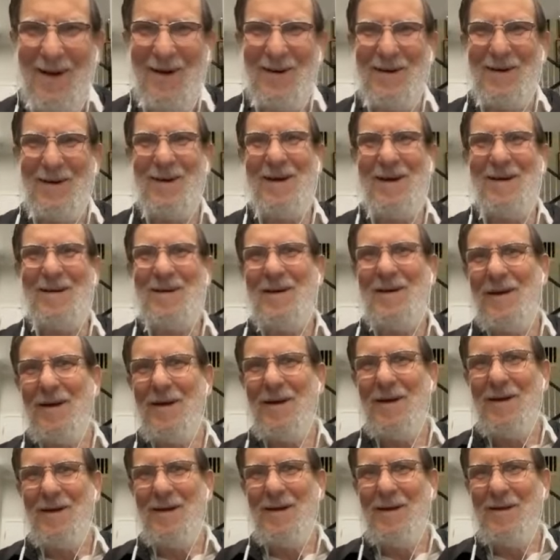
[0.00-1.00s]
okay.
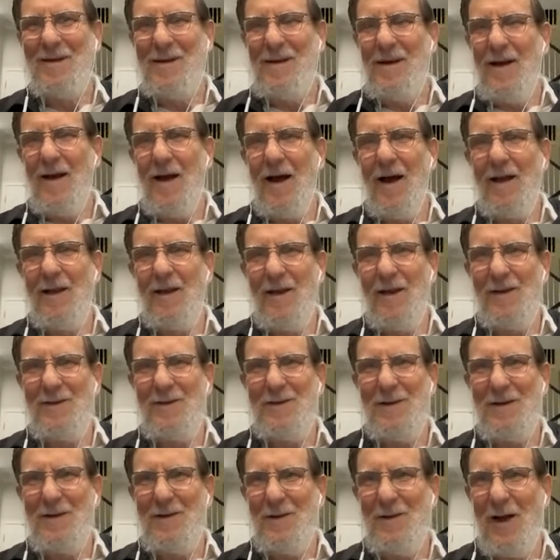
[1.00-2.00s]
I get
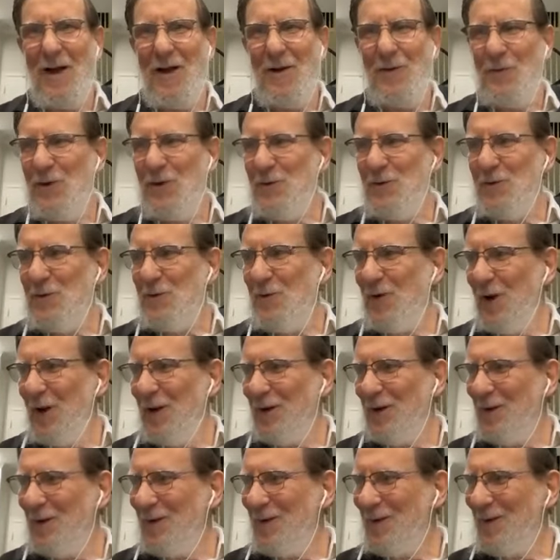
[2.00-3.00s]

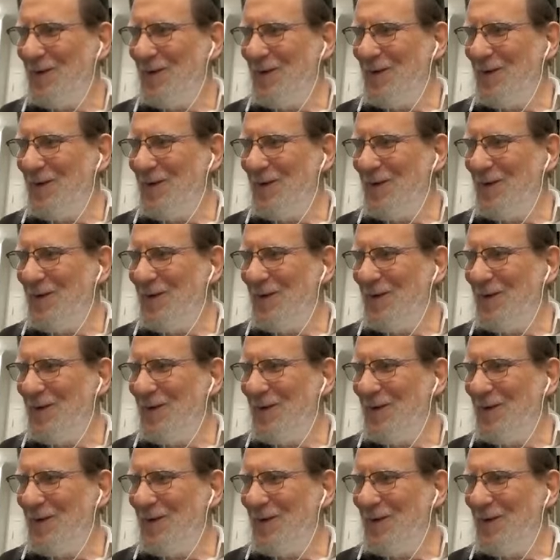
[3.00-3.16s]
unrestrained.